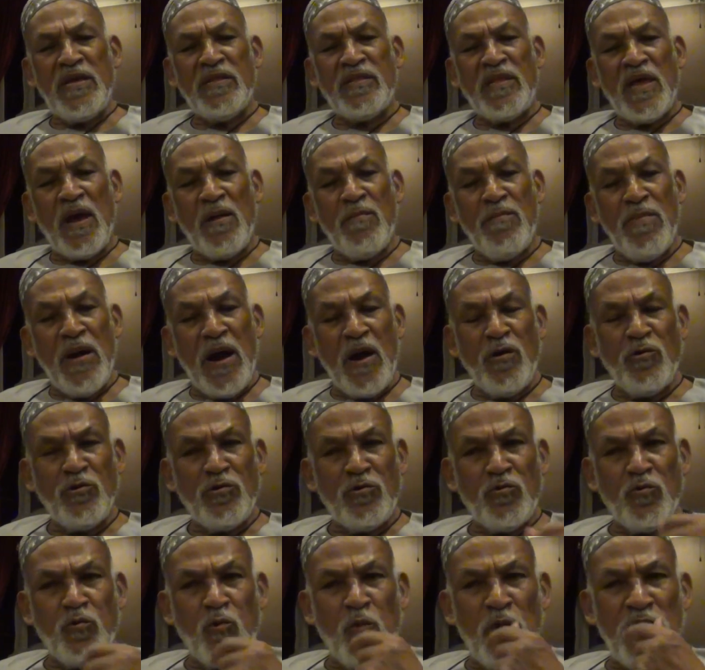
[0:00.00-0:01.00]

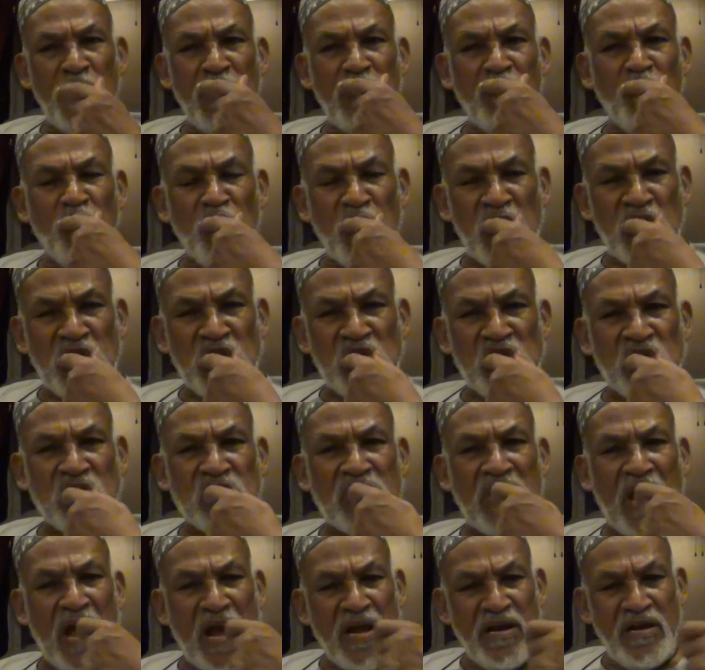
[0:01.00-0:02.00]
about when one is
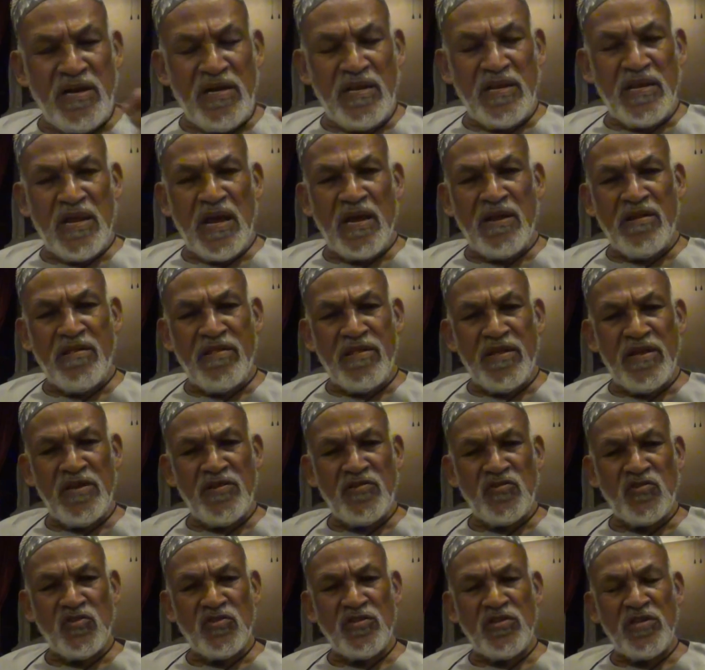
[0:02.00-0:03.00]
hungry and
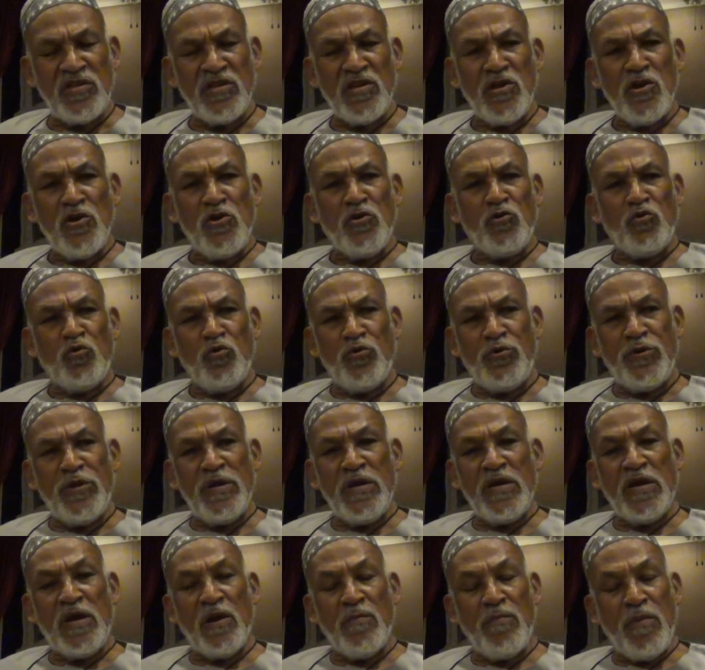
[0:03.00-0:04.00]
thirsty, to
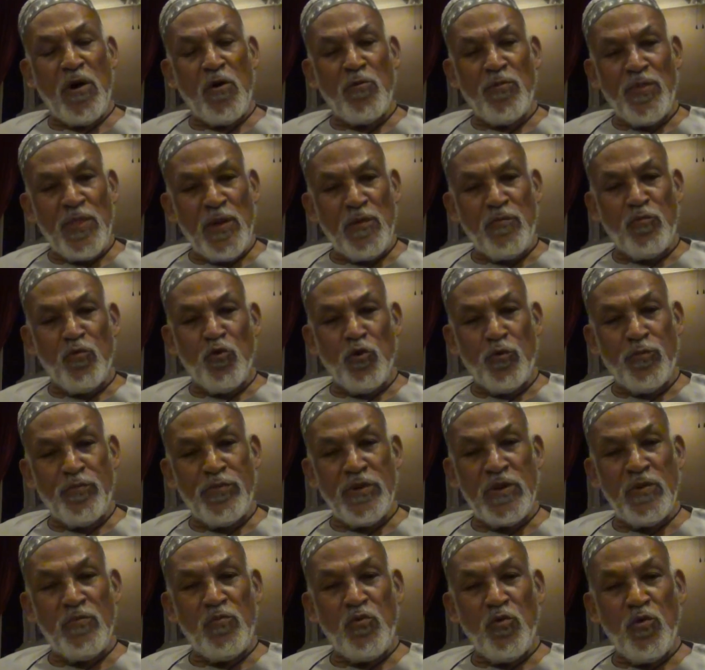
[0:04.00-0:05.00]
think about the poor
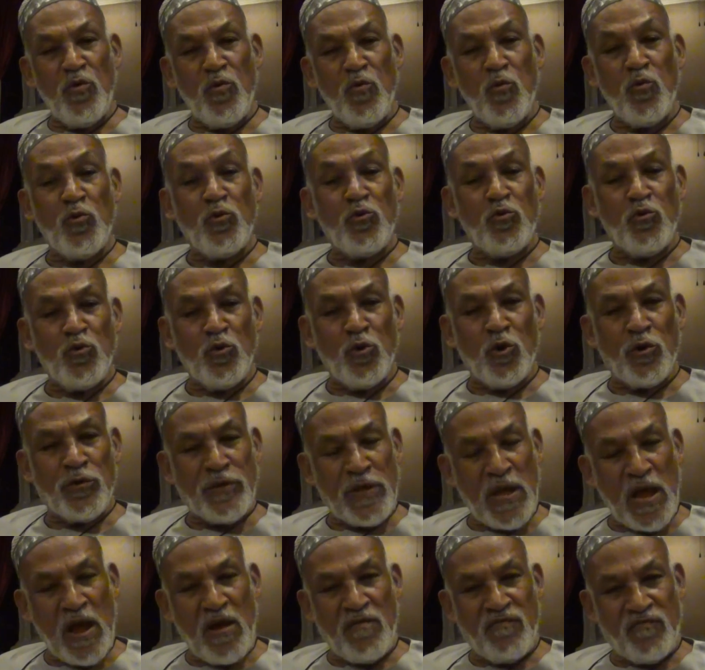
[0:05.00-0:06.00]
people who do not
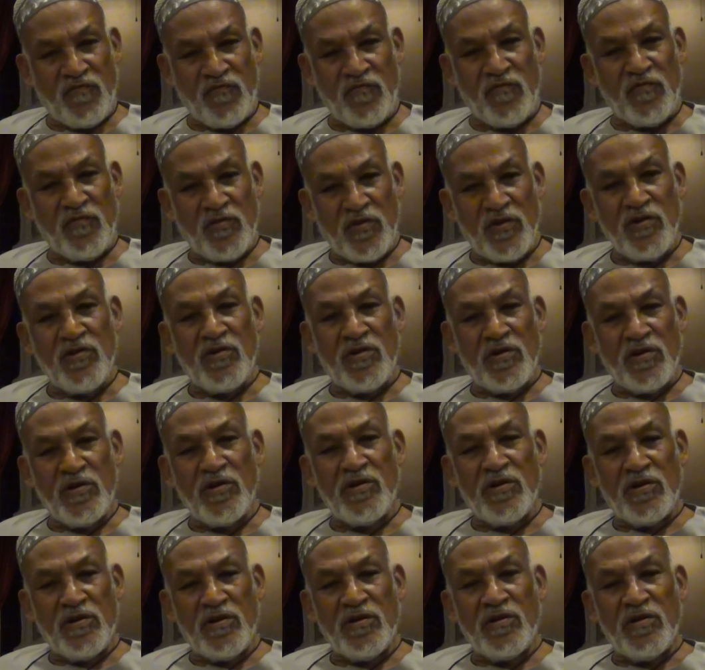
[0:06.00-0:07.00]
have
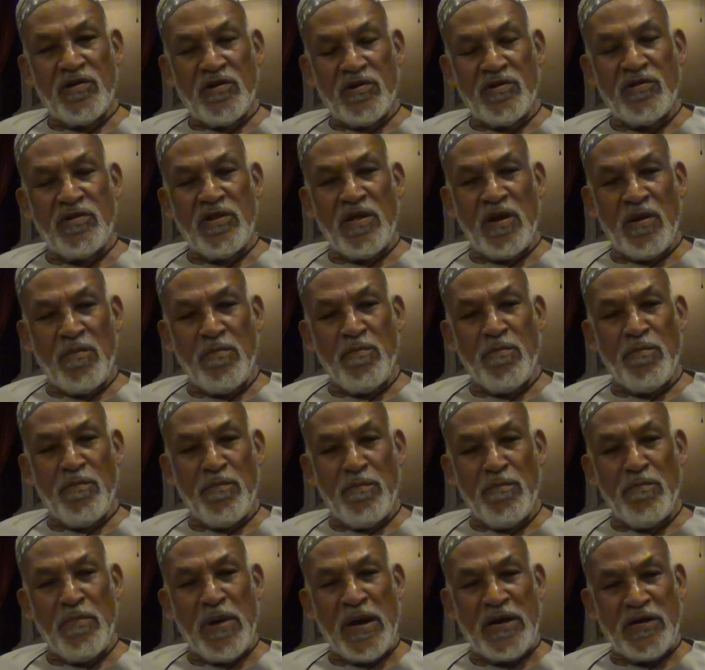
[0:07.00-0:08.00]
the
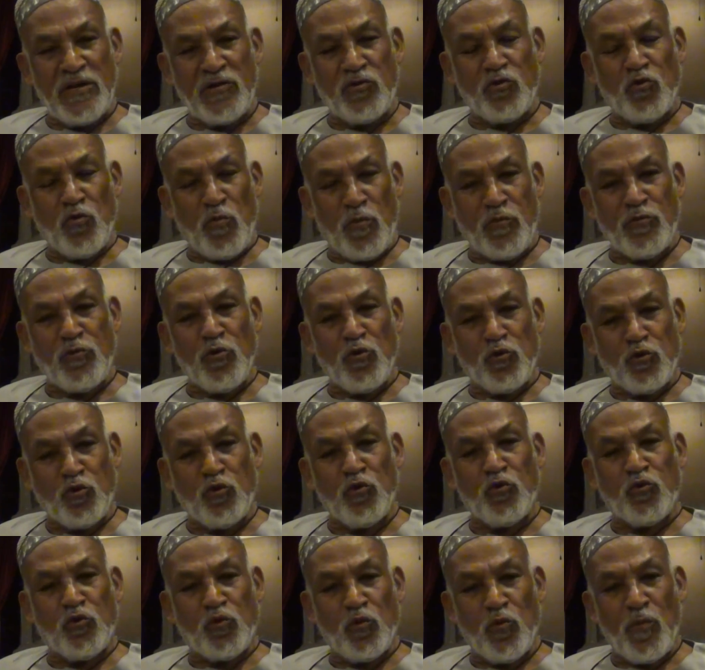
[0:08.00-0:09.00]
money to
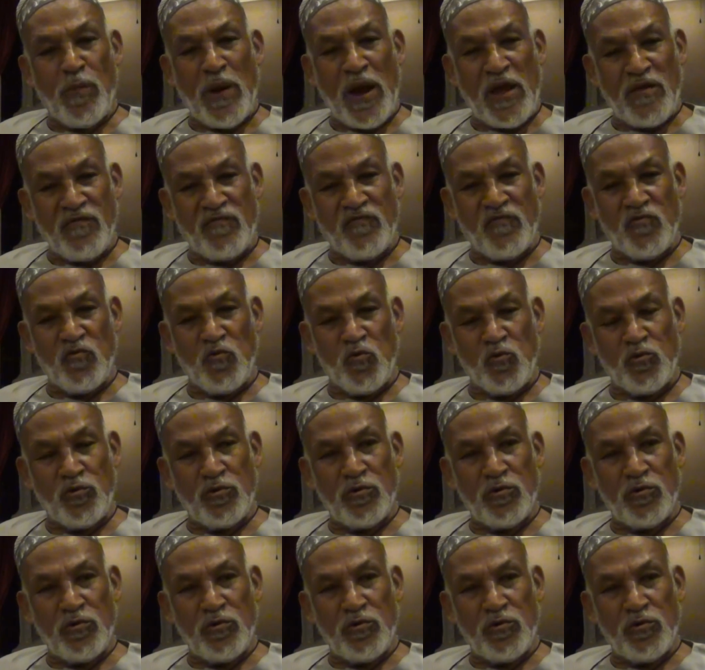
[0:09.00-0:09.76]
buy food.